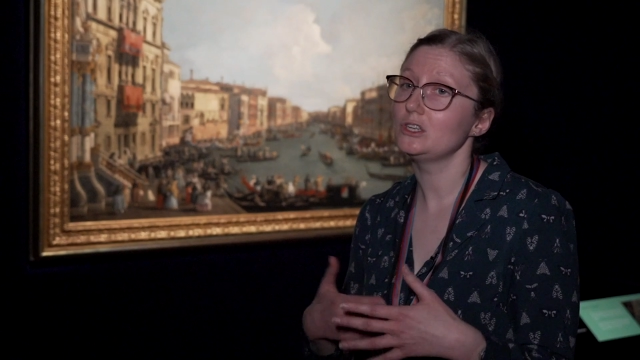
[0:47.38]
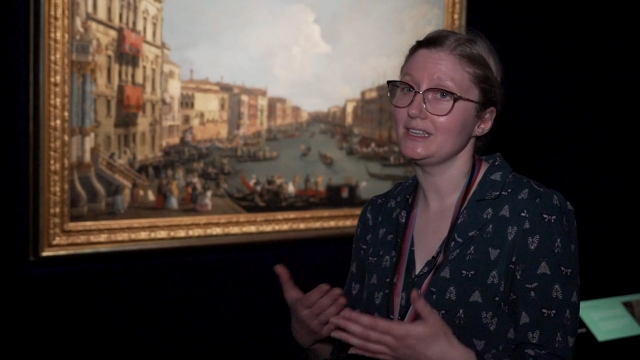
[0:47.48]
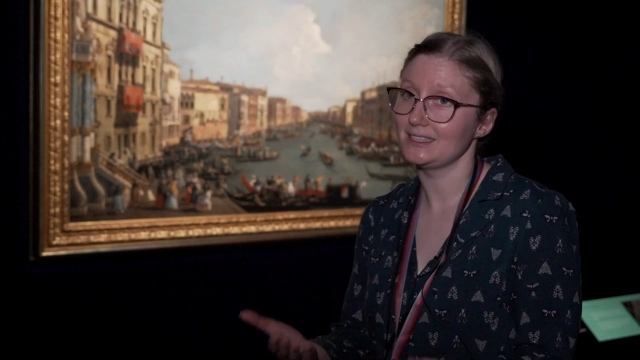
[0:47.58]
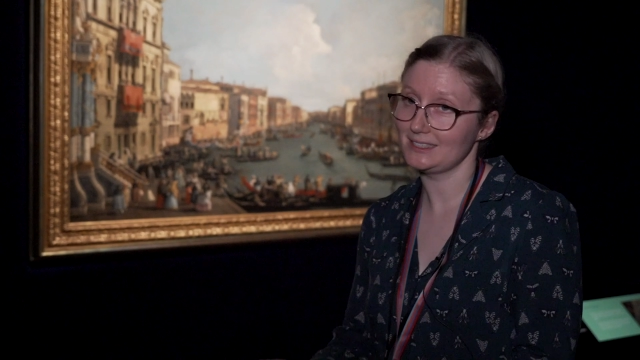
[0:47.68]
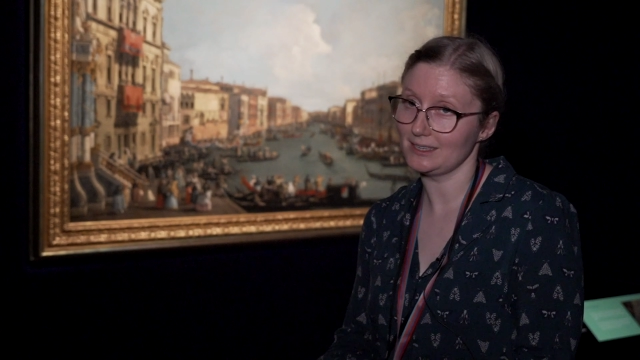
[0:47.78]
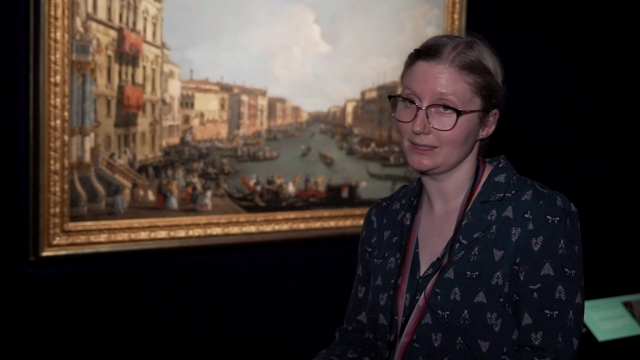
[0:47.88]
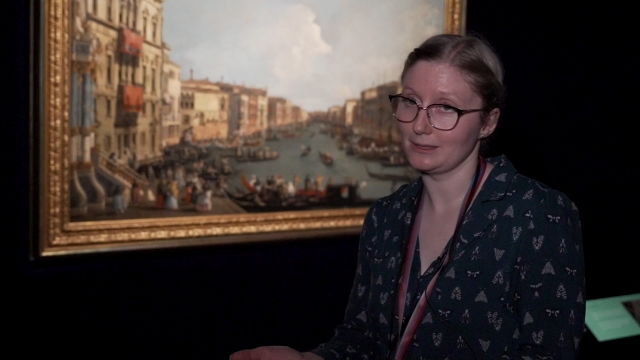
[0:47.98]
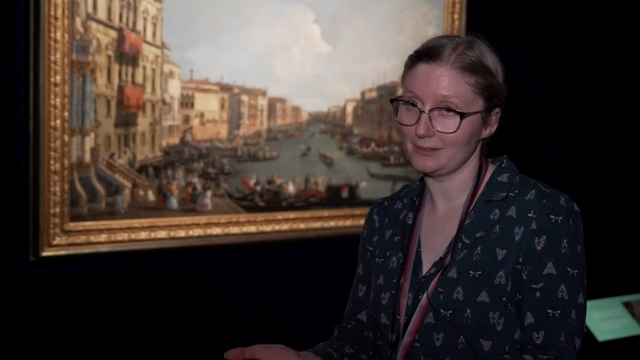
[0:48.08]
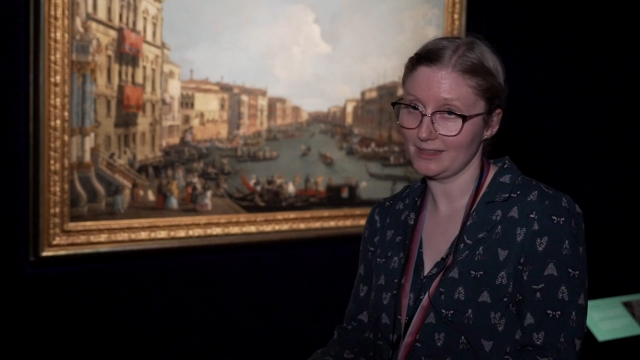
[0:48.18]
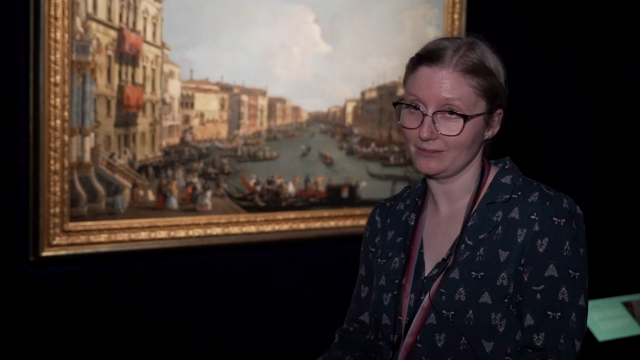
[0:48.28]
all,
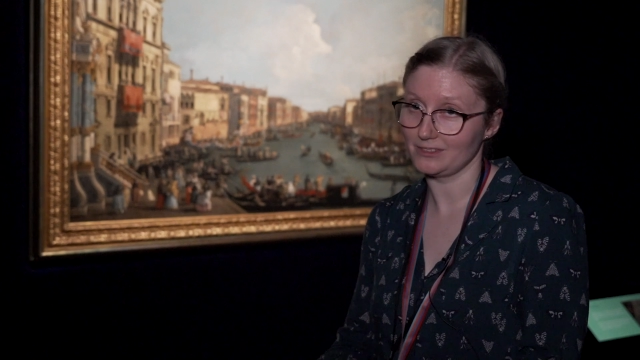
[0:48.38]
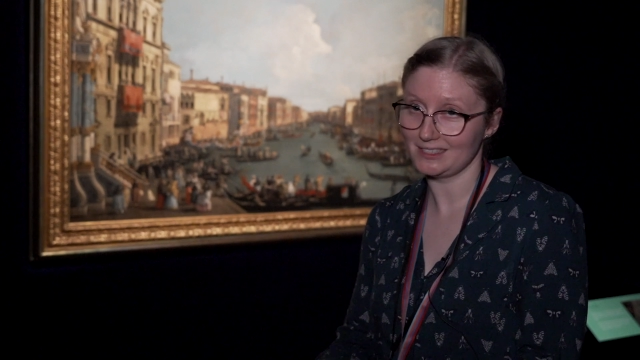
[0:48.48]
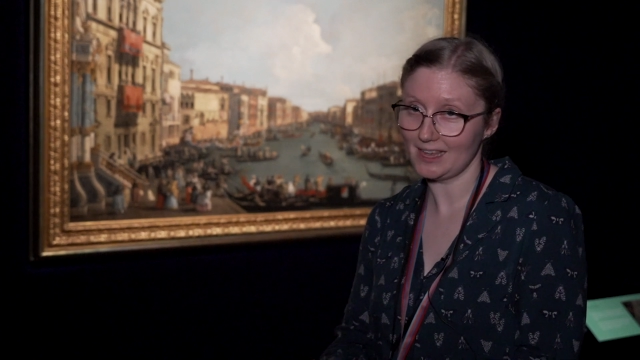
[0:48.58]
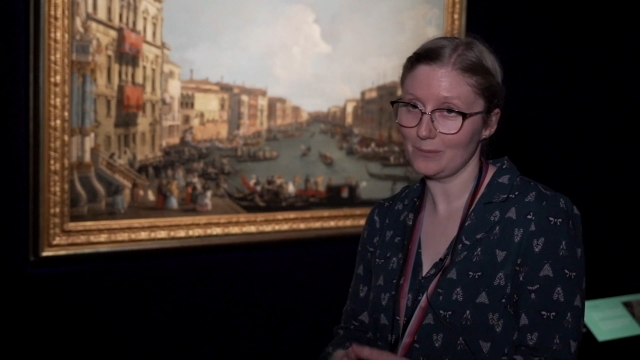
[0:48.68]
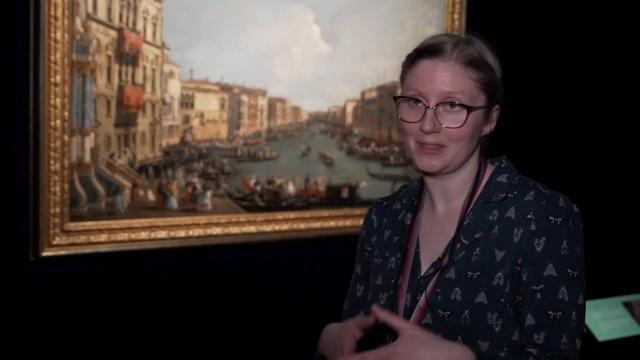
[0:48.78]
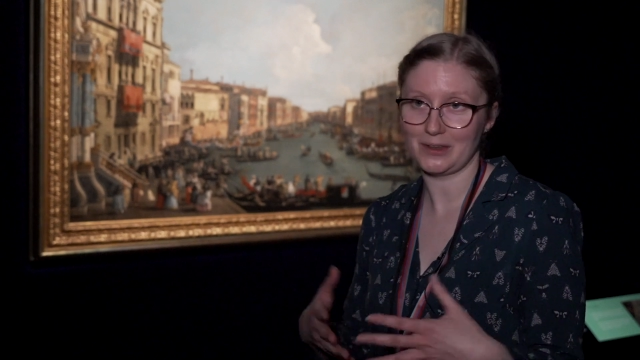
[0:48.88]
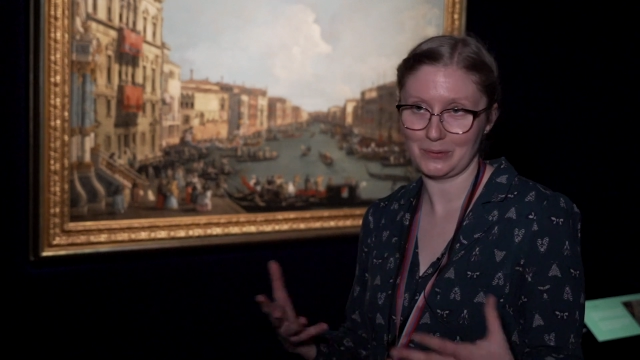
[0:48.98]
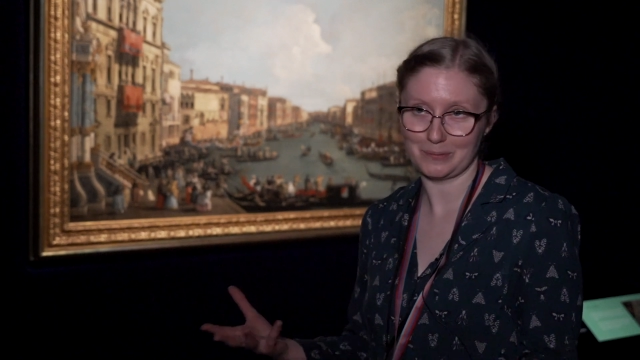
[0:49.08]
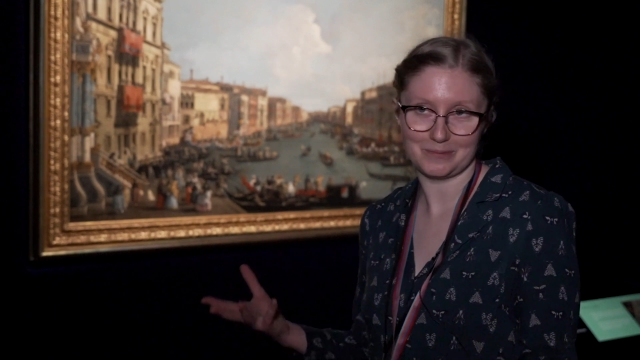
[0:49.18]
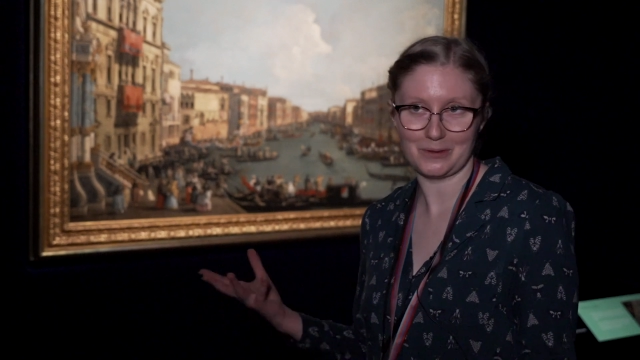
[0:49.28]
as the lead
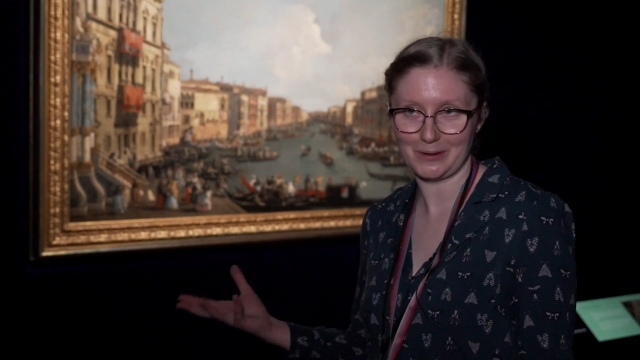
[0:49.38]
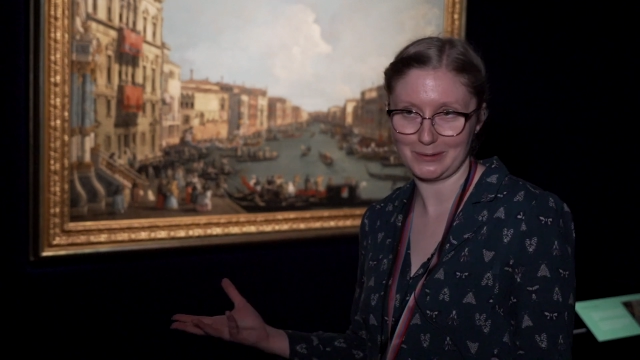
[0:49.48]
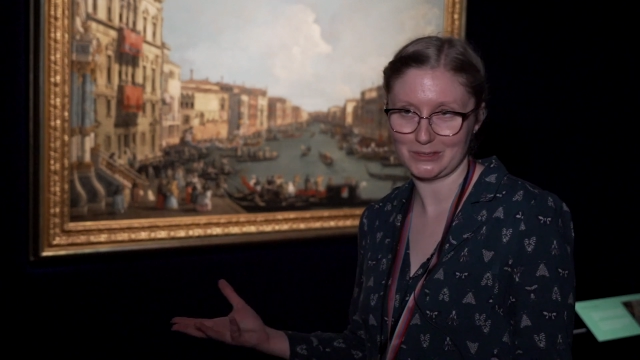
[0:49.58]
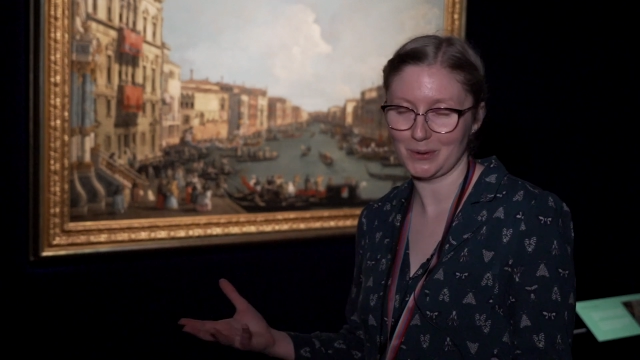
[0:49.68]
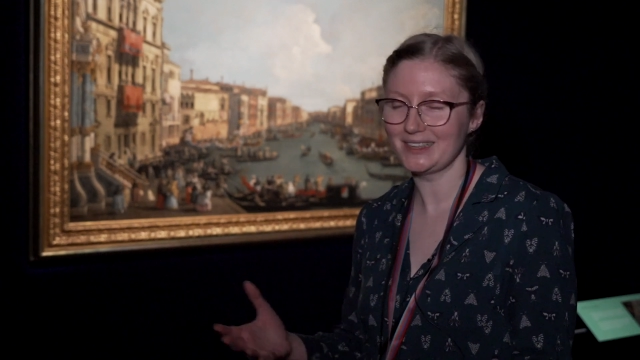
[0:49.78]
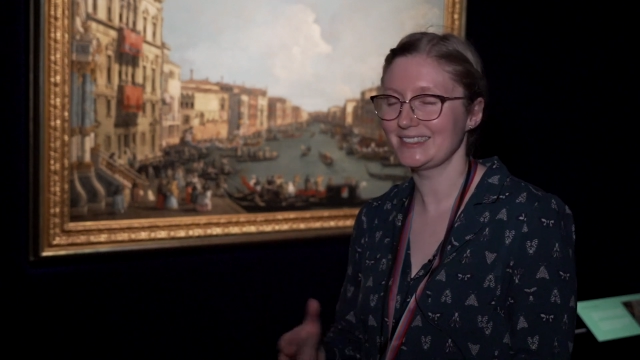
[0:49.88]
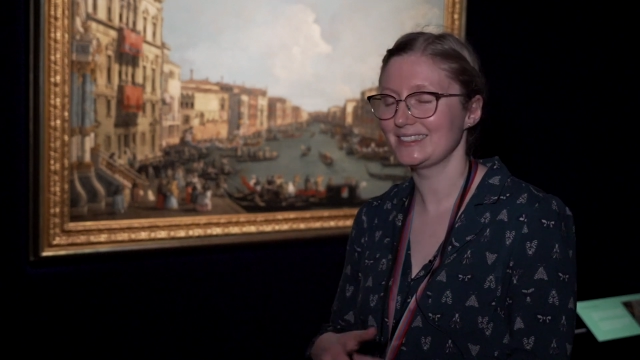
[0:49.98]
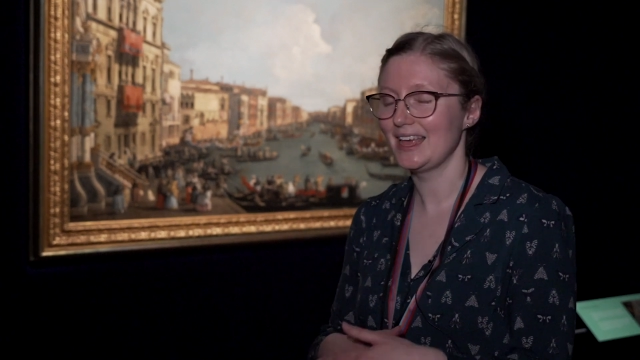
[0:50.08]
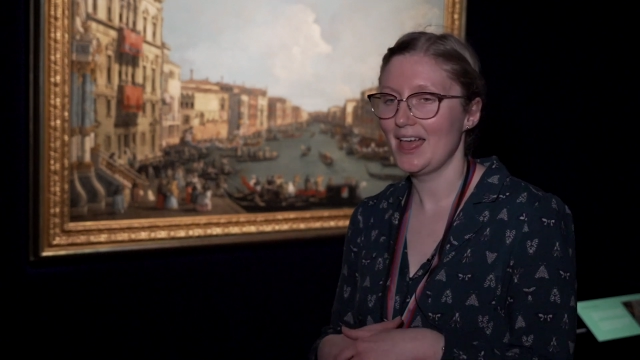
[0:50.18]
curator explains.